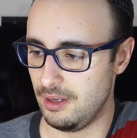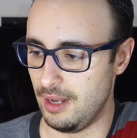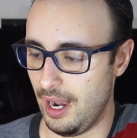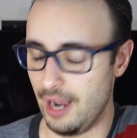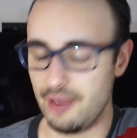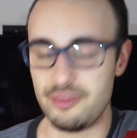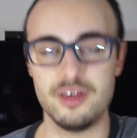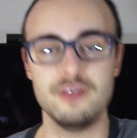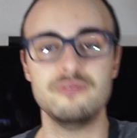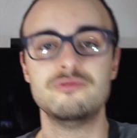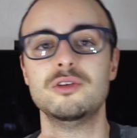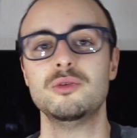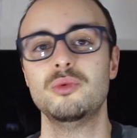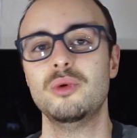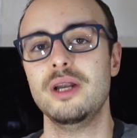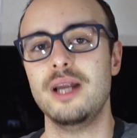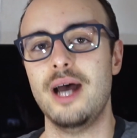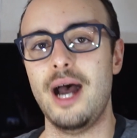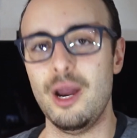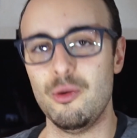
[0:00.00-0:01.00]
I think for
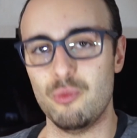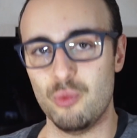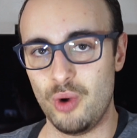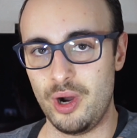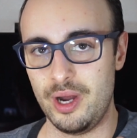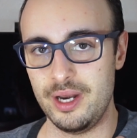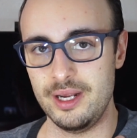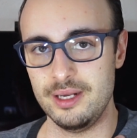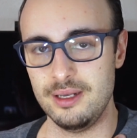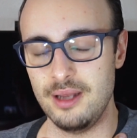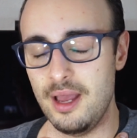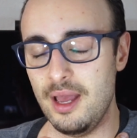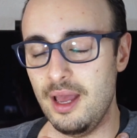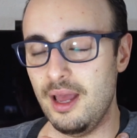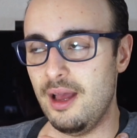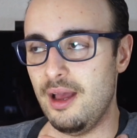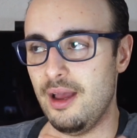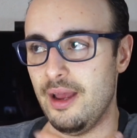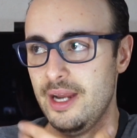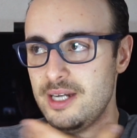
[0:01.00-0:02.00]
what I wanted,
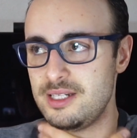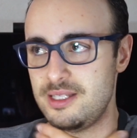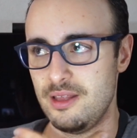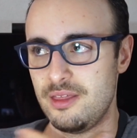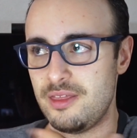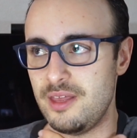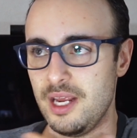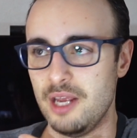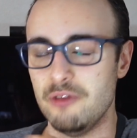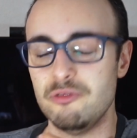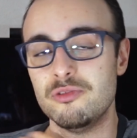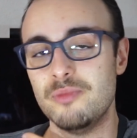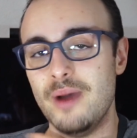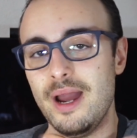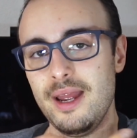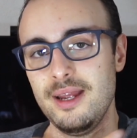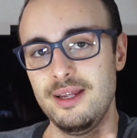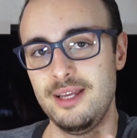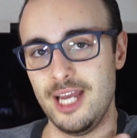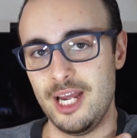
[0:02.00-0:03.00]
here's the thing, if you buy
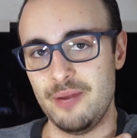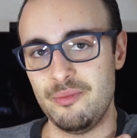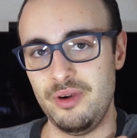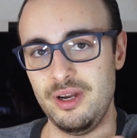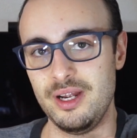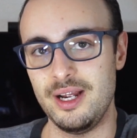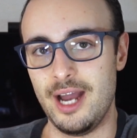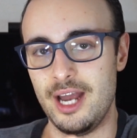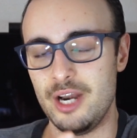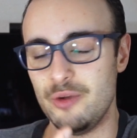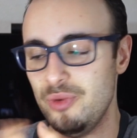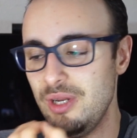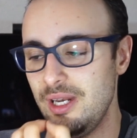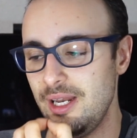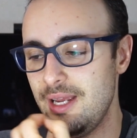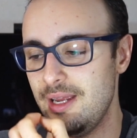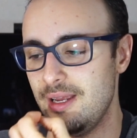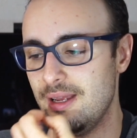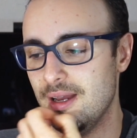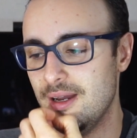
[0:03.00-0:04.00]
a camera, you gotta
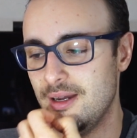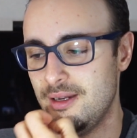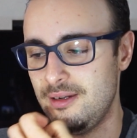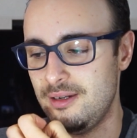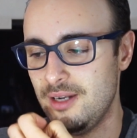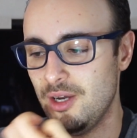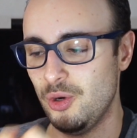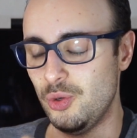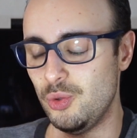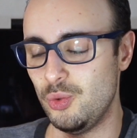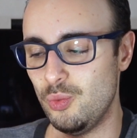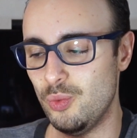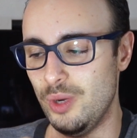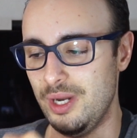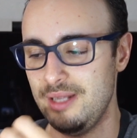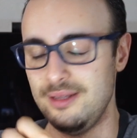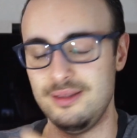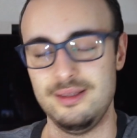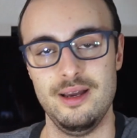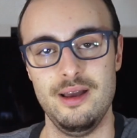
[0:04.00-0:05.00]
really know what
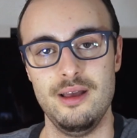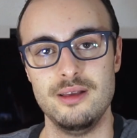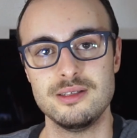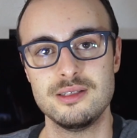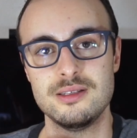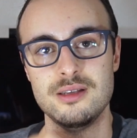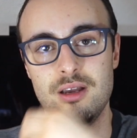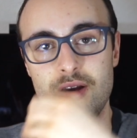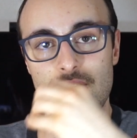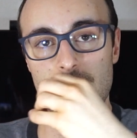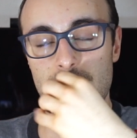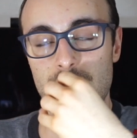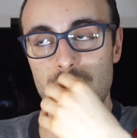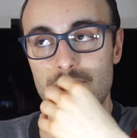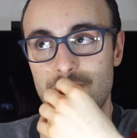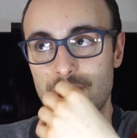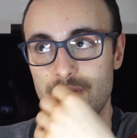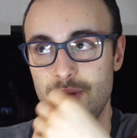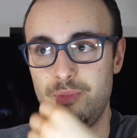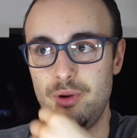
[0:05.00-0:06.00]
it does
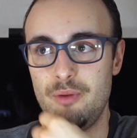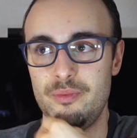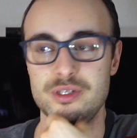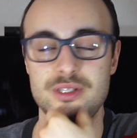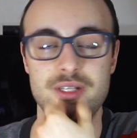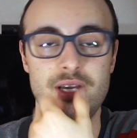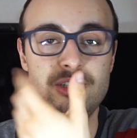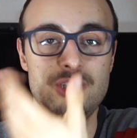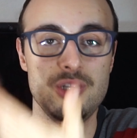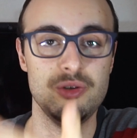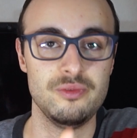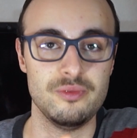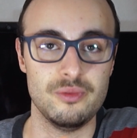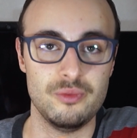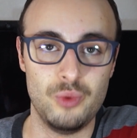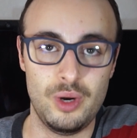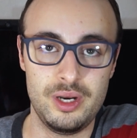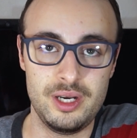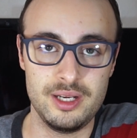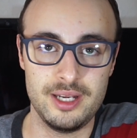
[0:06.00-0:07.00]
for the purpose that you
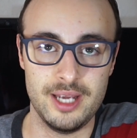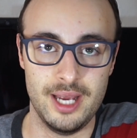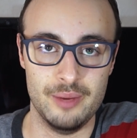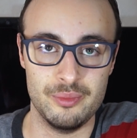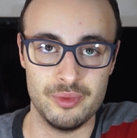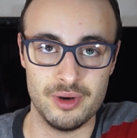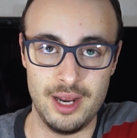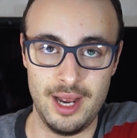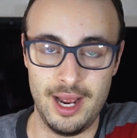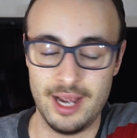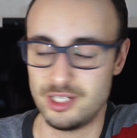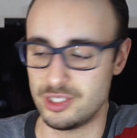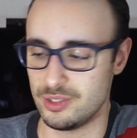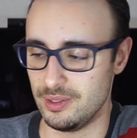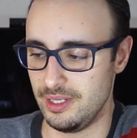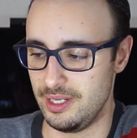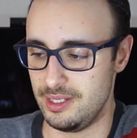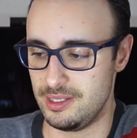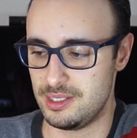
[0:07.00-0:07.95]
want a camera, actually.